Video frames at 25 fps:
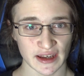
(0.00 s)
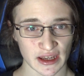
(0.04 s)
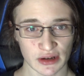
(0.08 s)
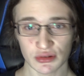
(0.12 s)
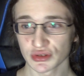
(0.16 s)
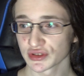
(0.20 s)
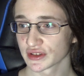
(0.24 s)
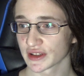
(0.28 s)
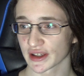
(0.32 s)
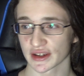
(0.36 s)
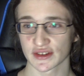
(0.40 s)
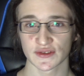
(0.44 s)
he
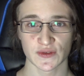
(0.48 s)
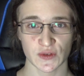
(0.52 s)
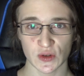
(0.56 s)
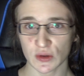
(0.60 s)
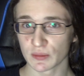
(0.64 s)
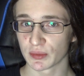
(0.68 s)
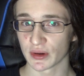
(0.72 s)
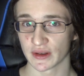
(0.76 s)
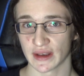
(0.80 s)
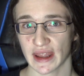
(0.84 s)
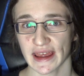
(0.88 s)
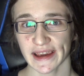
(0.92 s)
wasn't like
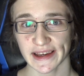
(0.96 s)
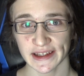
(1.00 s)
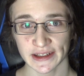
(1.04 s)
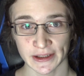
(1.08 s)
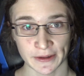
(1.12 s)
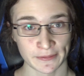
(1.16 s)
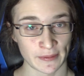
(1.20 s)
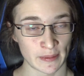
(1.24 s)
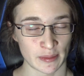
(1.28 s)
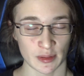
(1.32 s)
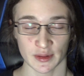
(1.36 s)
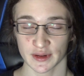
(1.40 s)
super
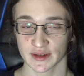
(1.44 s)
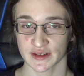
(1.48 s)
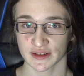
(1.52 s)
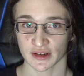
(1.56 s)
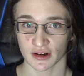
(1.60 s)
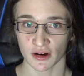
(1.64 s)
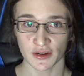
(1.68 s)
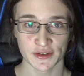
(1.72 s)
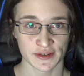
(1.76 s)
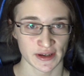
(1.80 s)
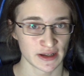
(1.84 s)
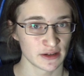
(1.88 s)
negative about these
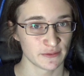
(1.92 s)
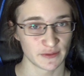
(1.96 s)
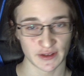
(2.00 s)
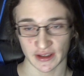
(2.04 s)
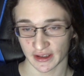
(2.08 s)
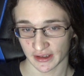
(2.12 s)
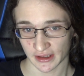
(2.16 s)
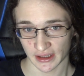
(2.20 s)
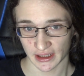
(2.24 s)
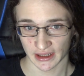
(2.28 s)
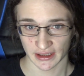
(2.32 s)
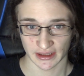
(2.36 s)
cards or
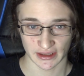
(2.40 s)
anything,